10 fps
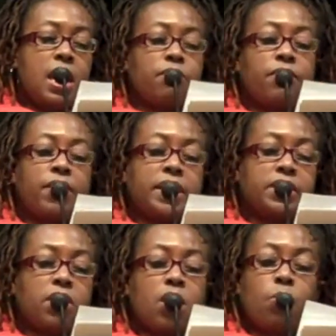In
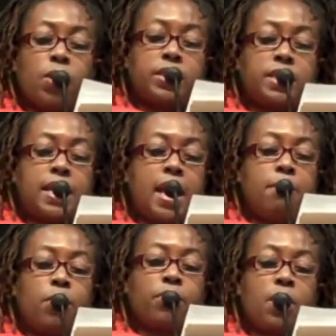reflecting on our work
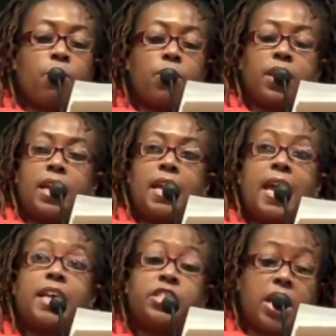today, both our work in
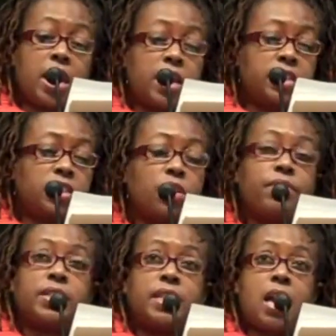engaging in
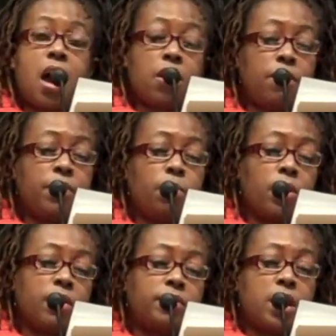service and honor of the
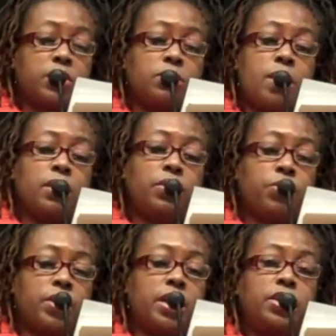work of Dr. Martin
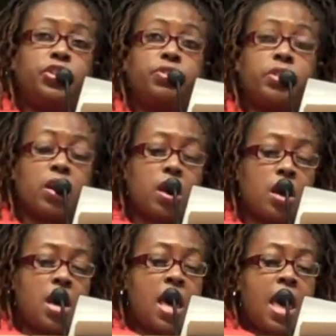Luther King Jr.,
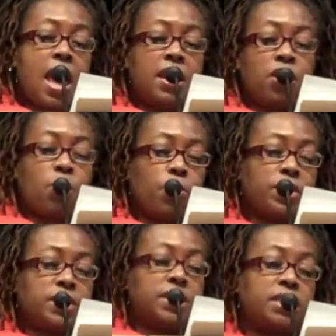and in our
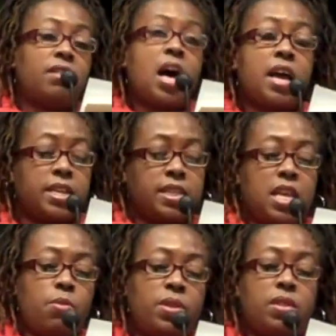work to deal
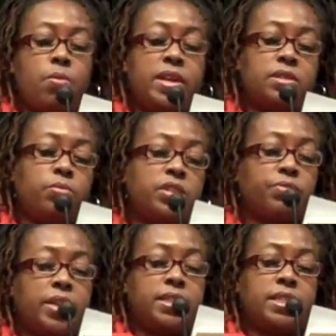honestly with the ways in
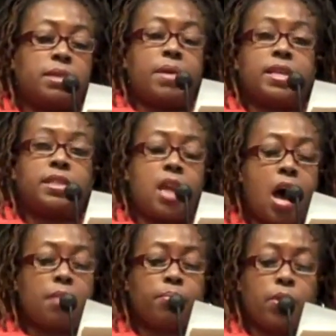which racism has
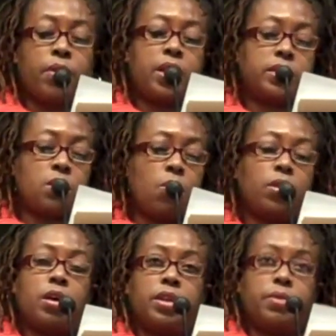not broken its
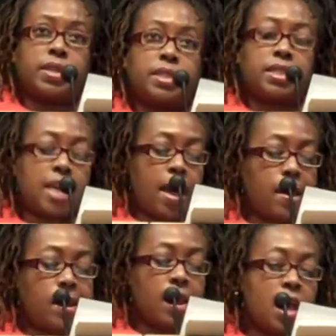hold on U.S.
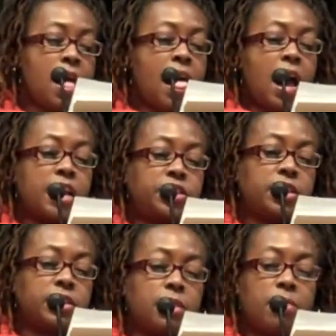society, I
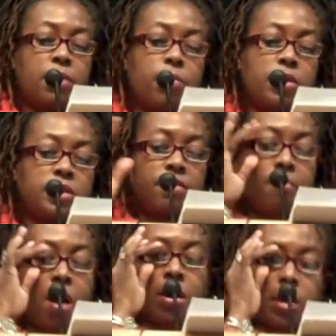share some of the words
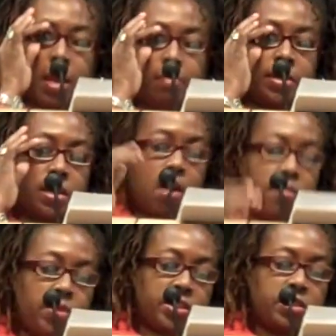of Martin
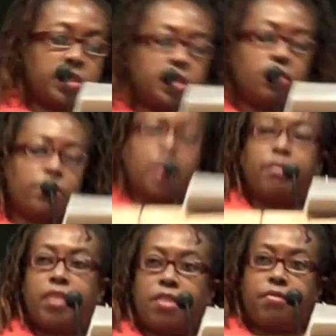himself, which are still
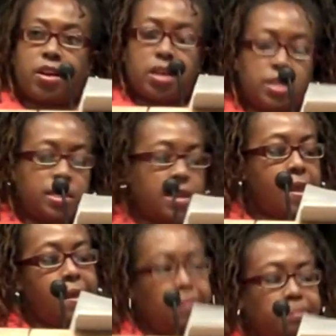relevant for us
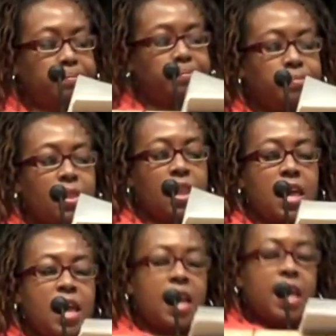today.
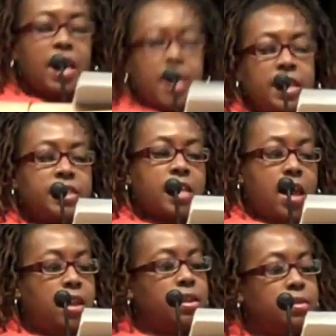He
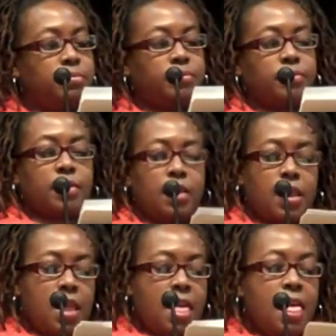said,
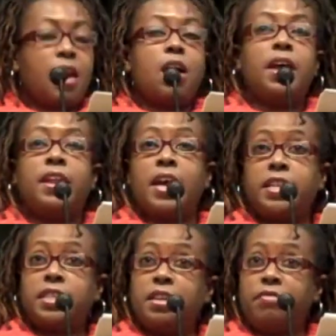in
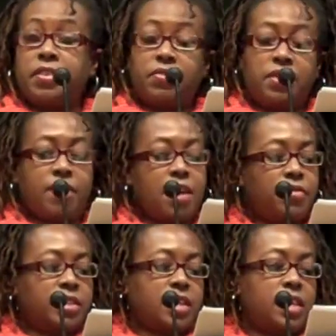1955,
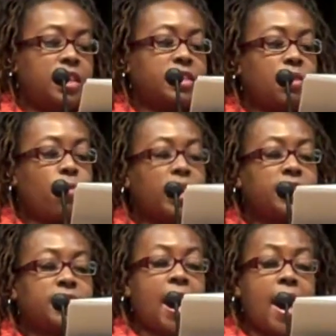he said this, "I want
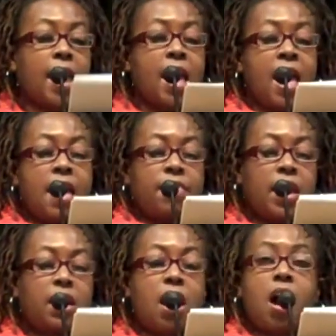to say
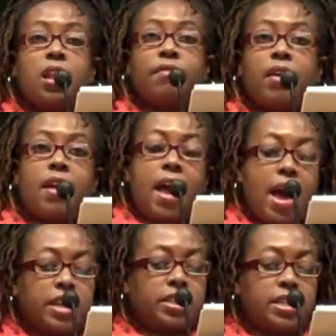that in all of our
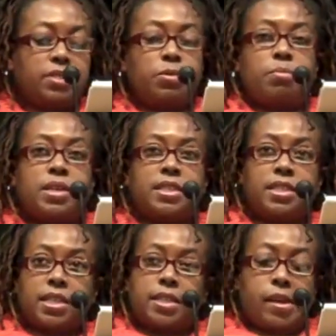actions, we
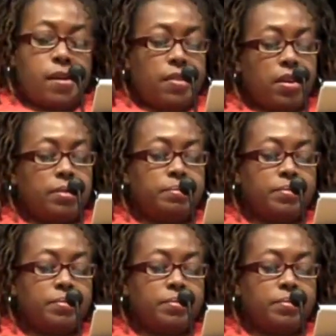must stick together.